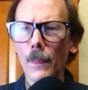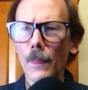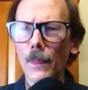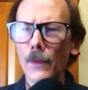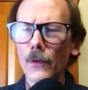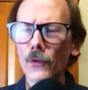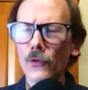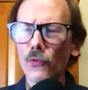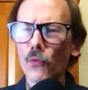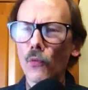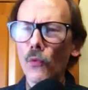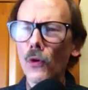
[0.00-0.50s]

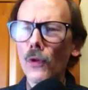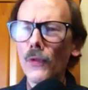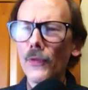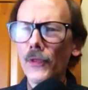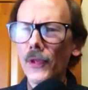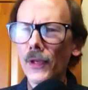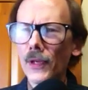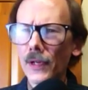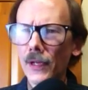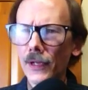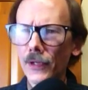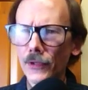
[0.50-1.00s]
there's one
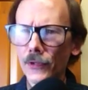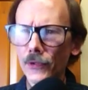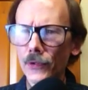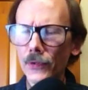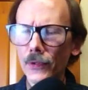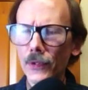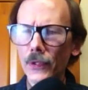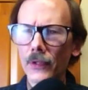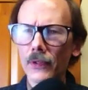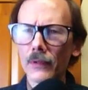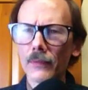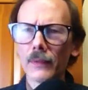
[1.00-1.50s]
thing I do
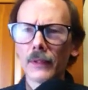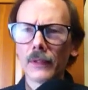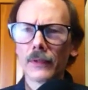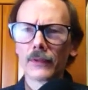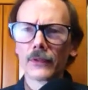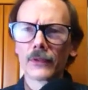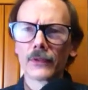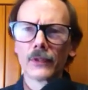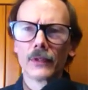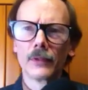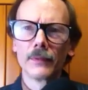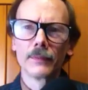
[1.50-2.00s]
know
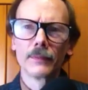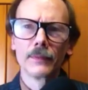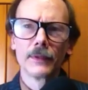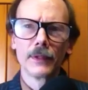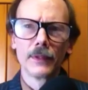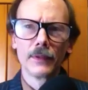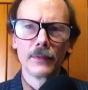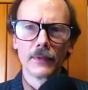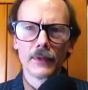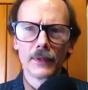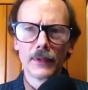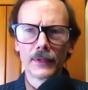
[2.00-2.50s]
about Trump
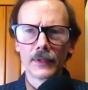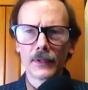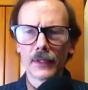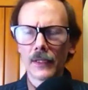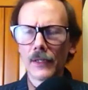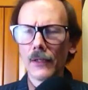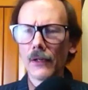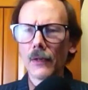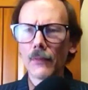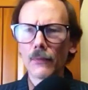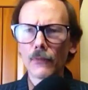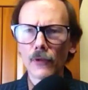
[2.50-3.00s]
anyways. I
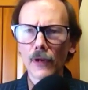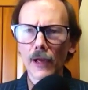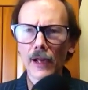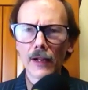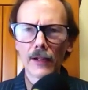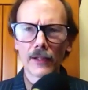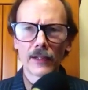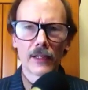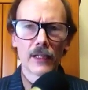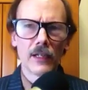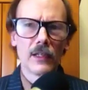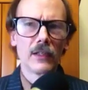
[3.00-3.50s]
know I'm
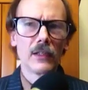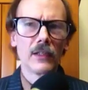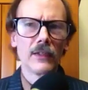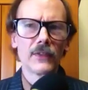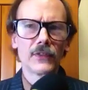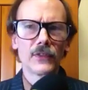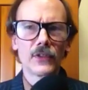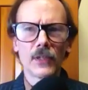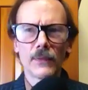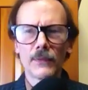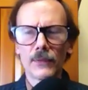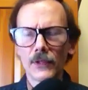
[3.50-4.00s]
rattling on off
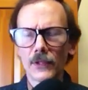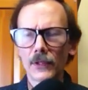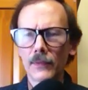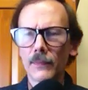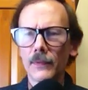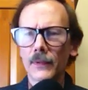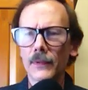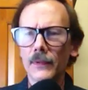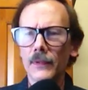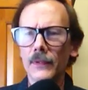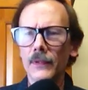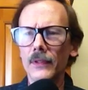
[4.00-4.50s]
subject,
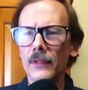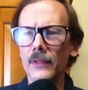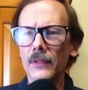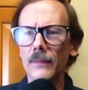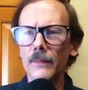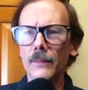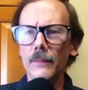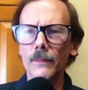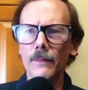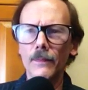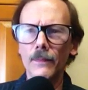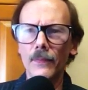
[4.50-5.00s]
but this
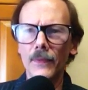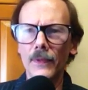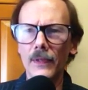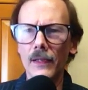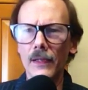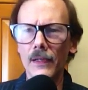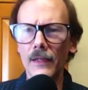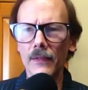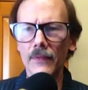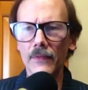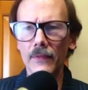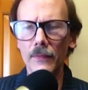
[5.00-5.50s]
is
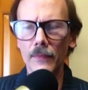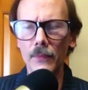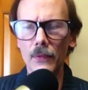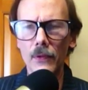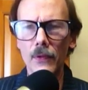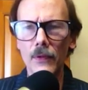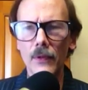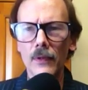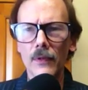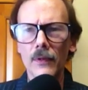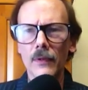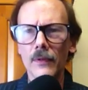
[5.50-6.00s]
kind of
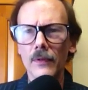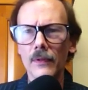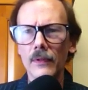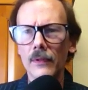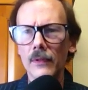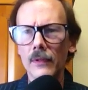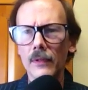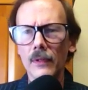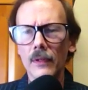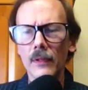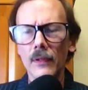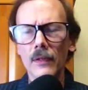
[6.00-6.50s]
important.
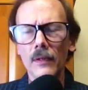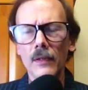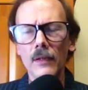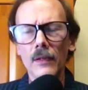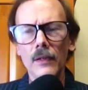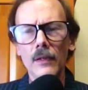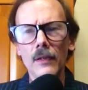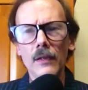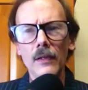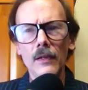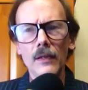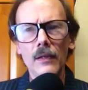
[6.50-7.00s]

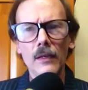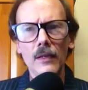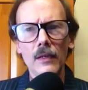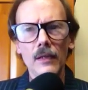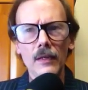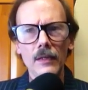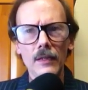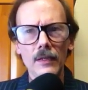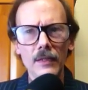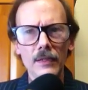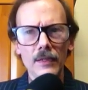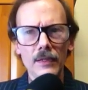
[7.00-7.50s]

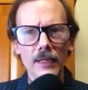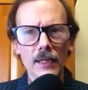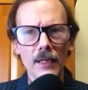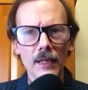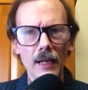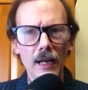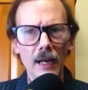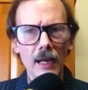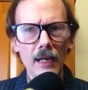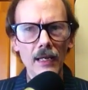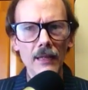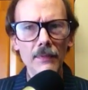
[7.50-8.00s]
Is
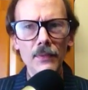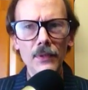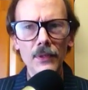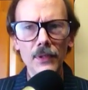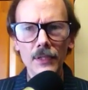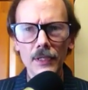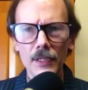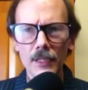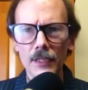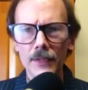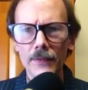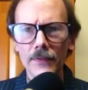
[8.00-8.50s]
that I
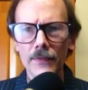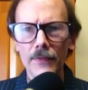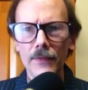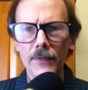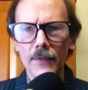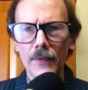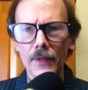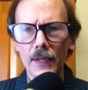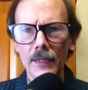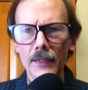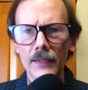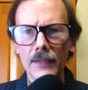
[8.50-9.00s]
believe
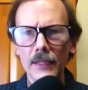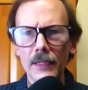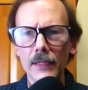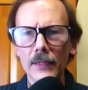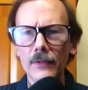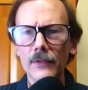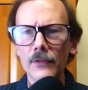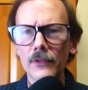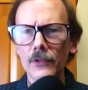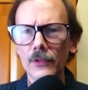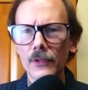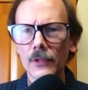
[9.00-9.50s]
that
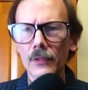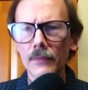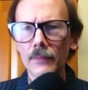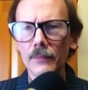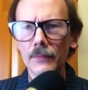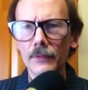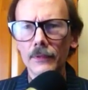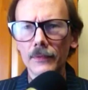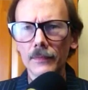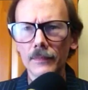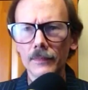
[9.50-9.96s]
Donald Trump,